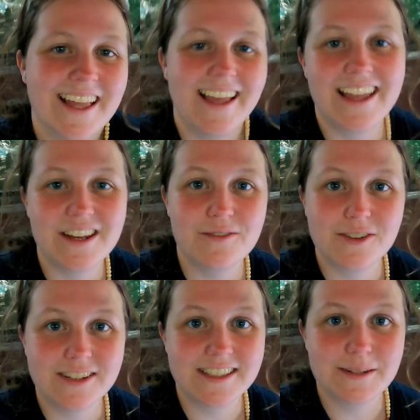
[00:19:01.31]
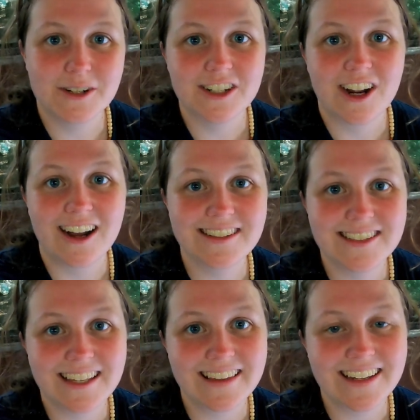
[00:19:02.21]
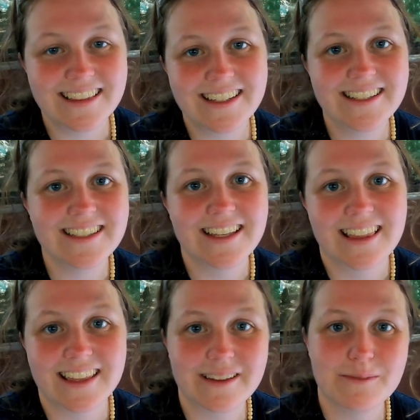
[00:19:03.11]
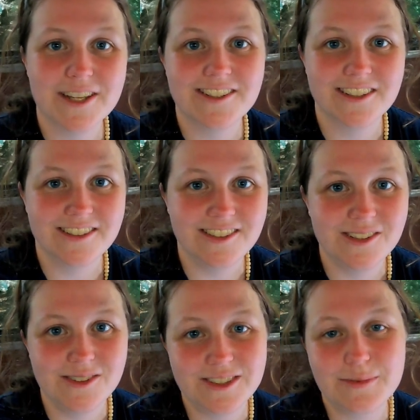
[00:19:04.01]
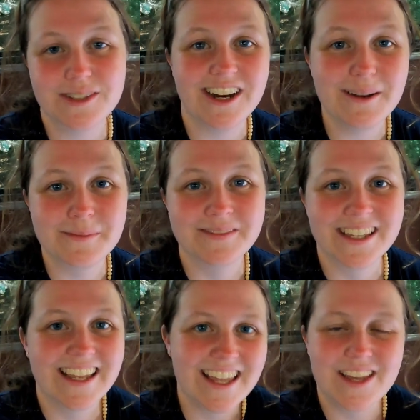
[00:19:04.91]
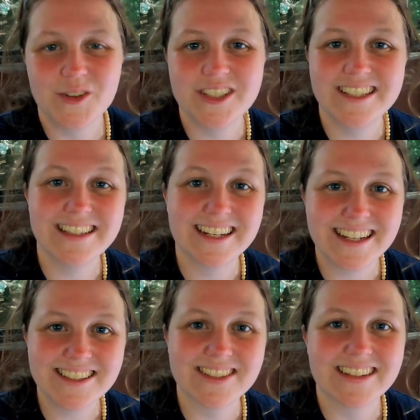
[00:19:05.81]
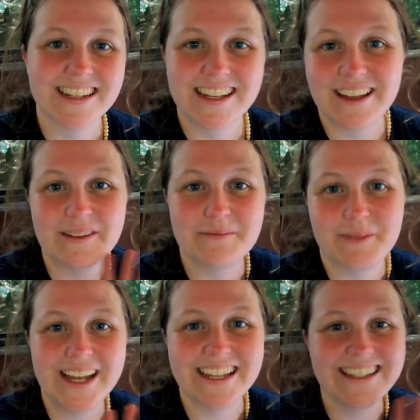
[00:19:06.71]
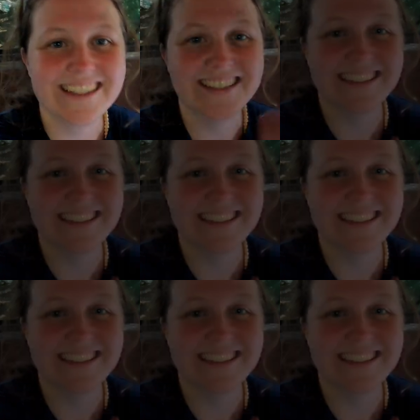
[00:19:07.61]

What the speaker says: And if you want to see more content like this, then make sure to subscribe. And we'll see you in the next one. Bye.